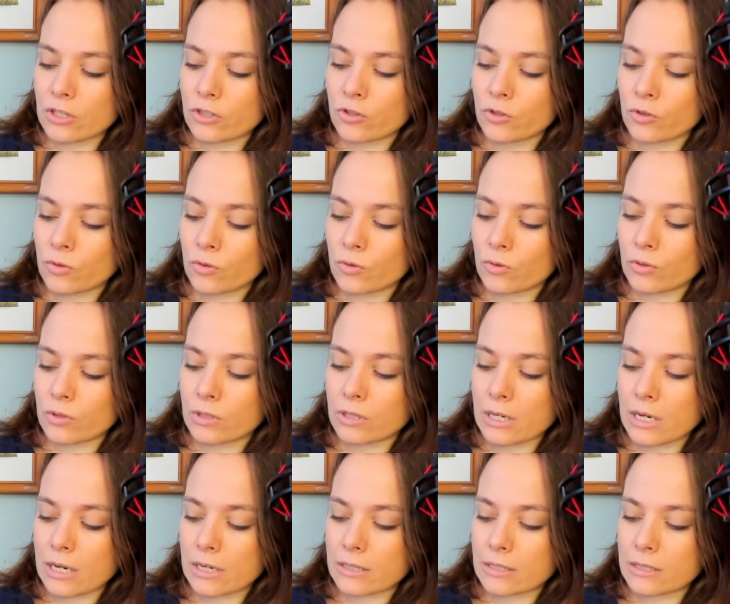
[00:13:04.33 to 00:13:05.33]
you
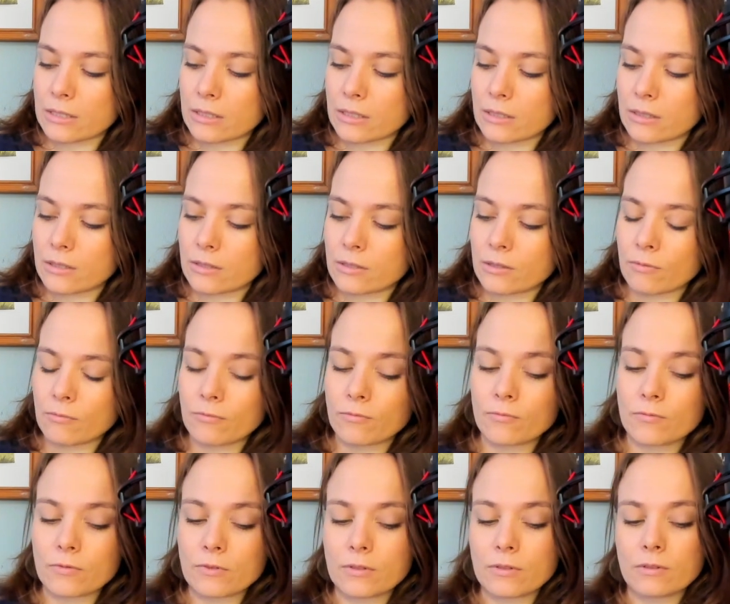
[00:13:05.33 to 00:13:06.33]
that
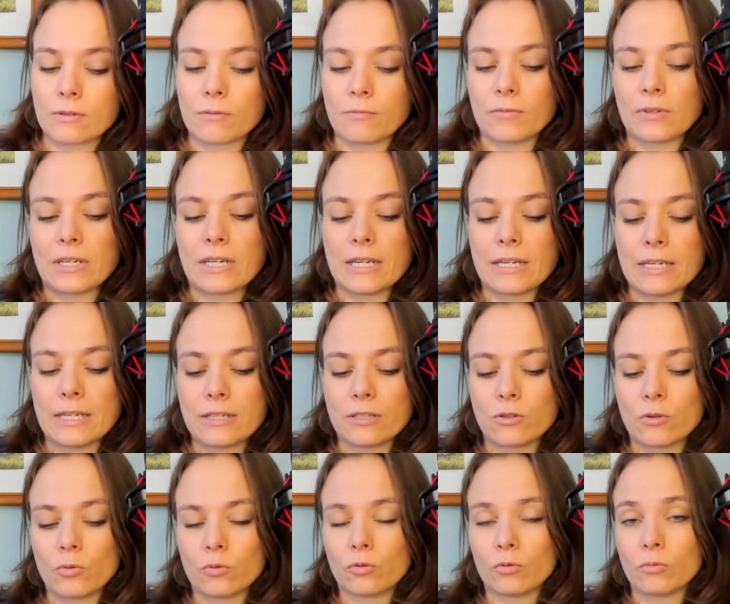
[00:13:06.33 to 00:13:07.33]
something here needs
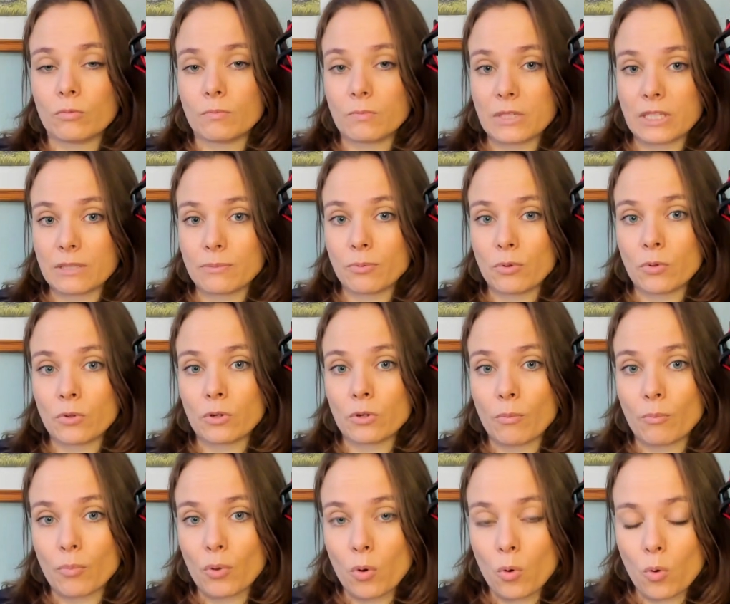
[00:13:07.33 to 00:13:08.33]
to also be put
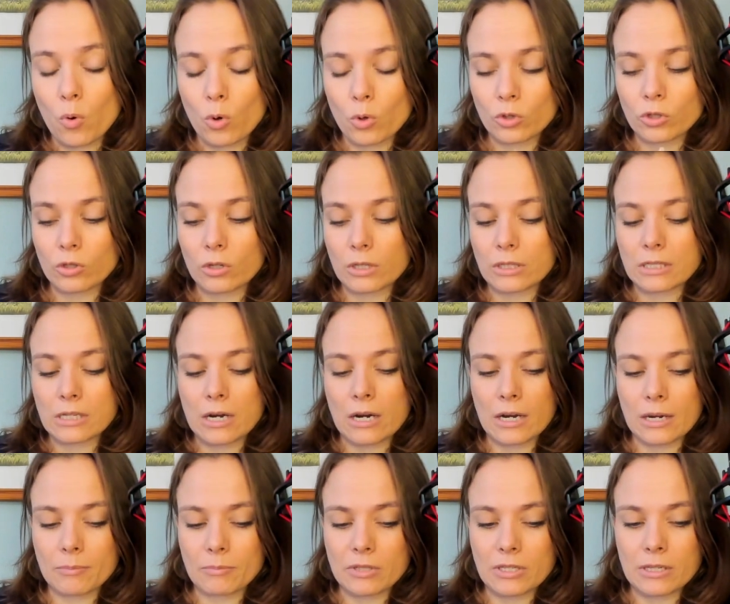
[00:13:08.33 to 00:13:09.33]
on pause at
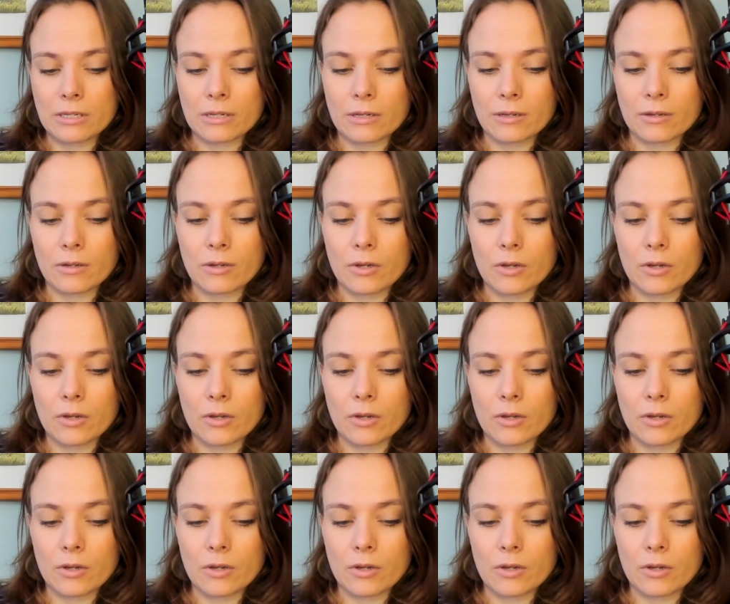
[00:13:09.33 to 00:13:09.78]
times here.